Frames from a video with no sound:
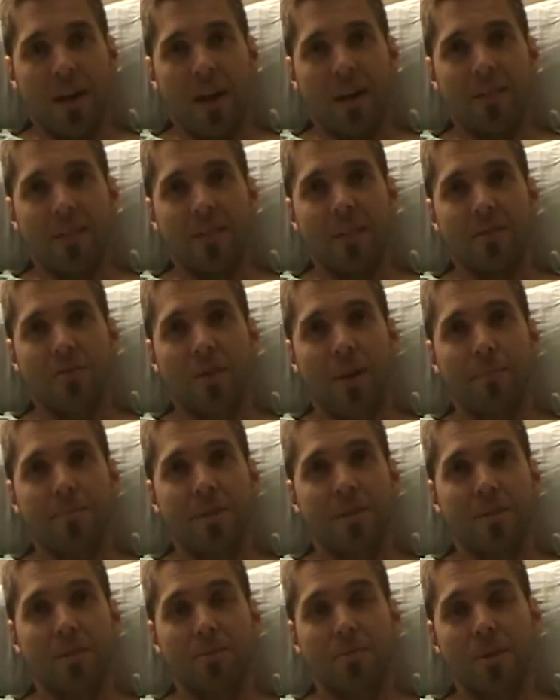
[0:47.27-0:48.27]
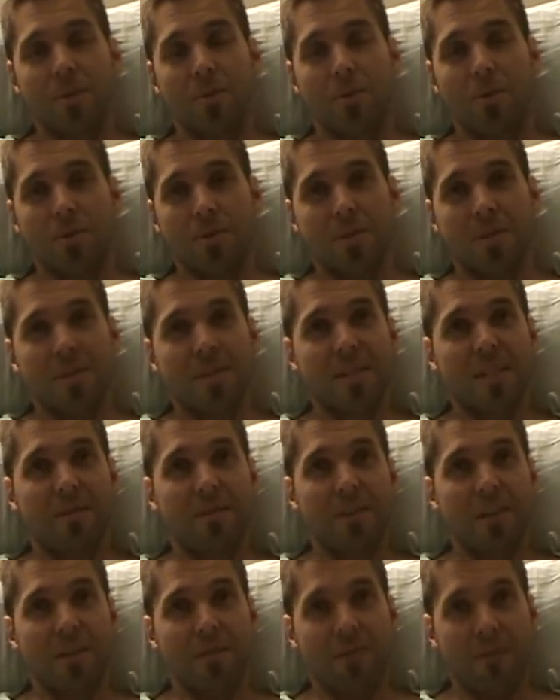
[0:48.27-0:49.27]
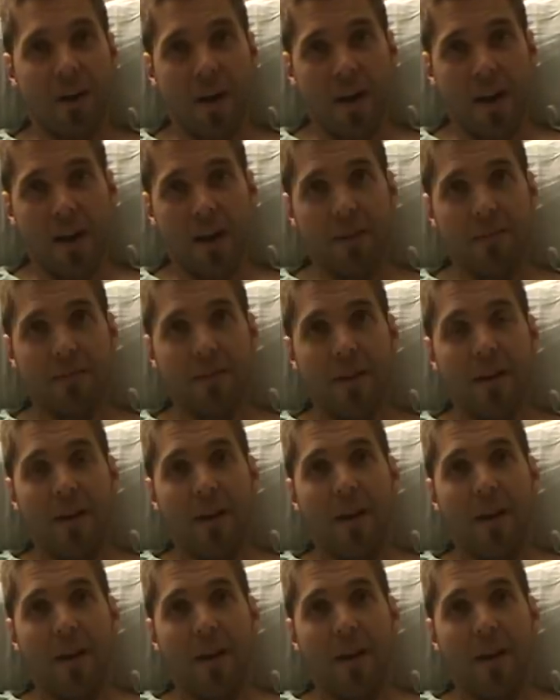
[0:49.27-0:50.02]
and then they drop down to 3 courses of 75,